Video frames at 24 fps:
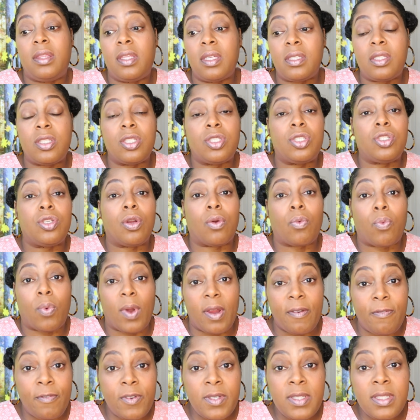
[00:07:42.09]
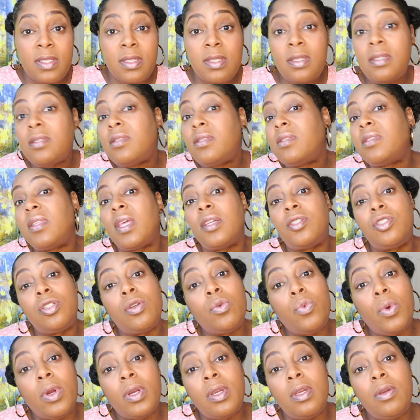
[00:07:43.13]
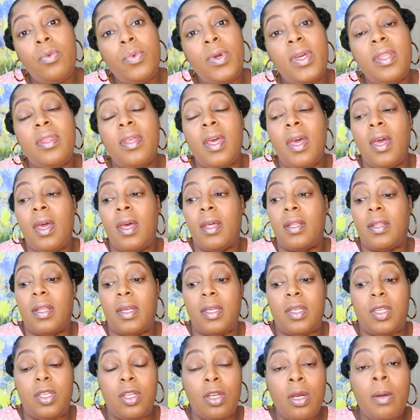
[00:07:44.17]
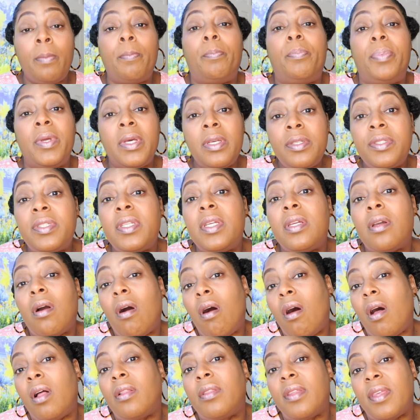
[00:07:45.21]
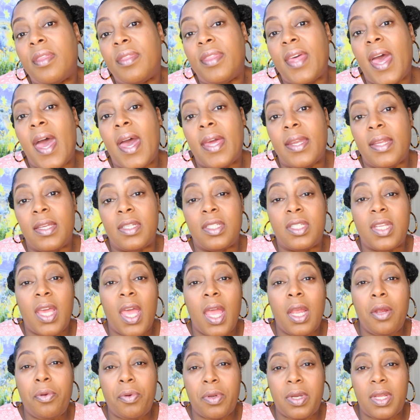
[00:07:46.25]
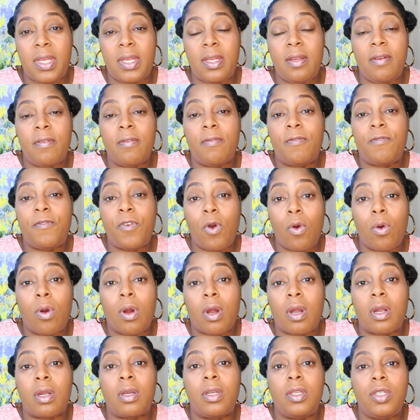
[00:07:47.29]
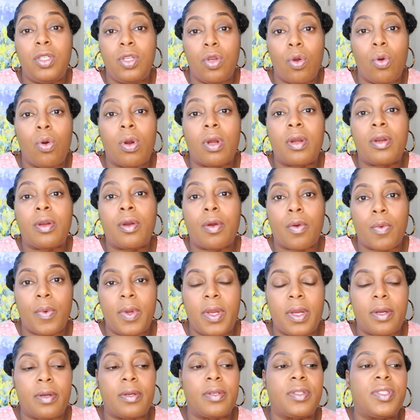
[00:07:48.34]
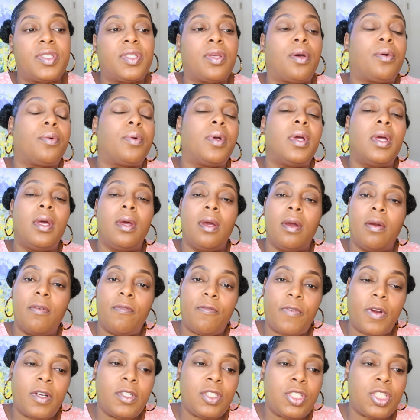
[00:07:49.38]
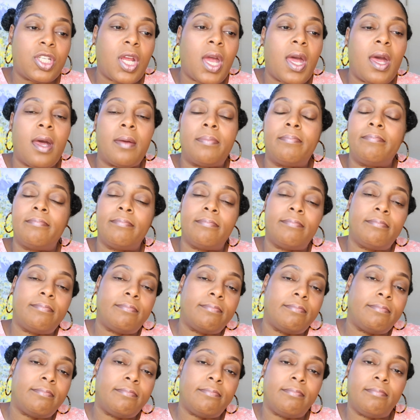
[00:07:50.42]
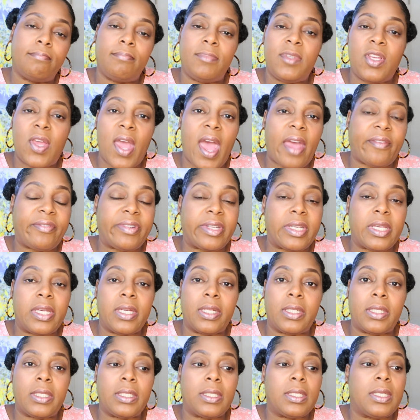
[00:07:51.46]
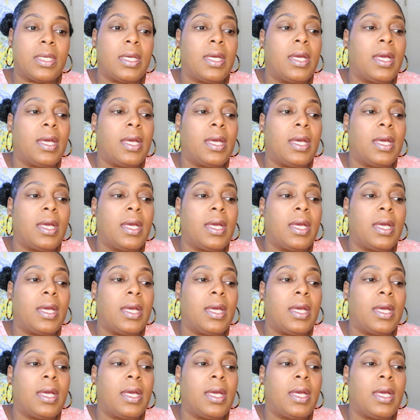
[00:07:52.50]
This is your references that you're working with. Like, you're building all of that integrity for your career. So, first job, you have to kill it.